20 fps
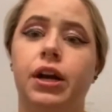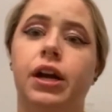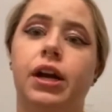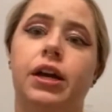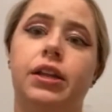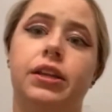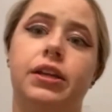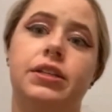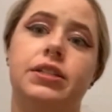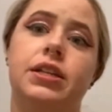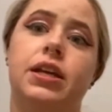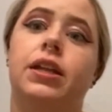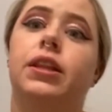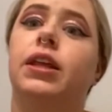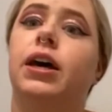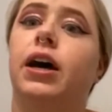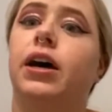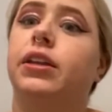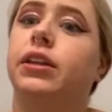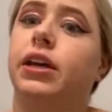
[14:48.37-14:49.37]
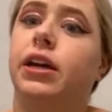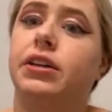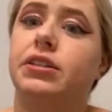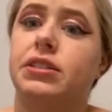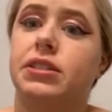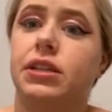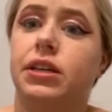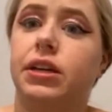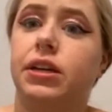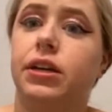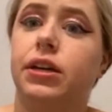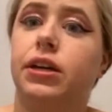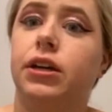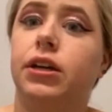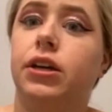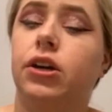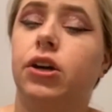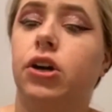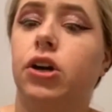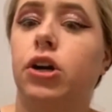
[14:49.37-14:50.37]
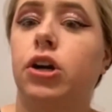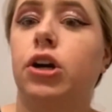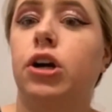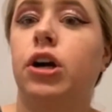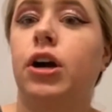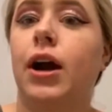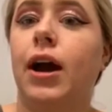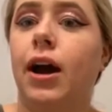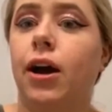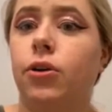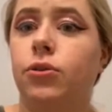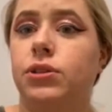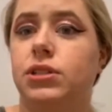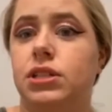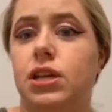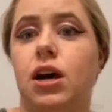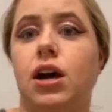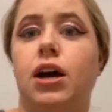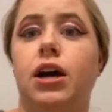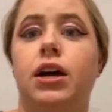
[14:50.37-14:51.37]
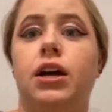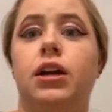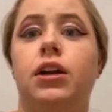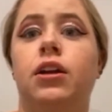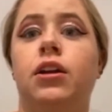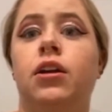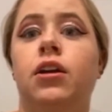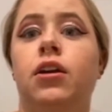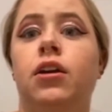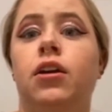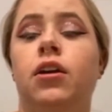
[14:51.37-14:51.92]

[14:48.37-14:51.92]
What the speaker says: and they said that they see her outside,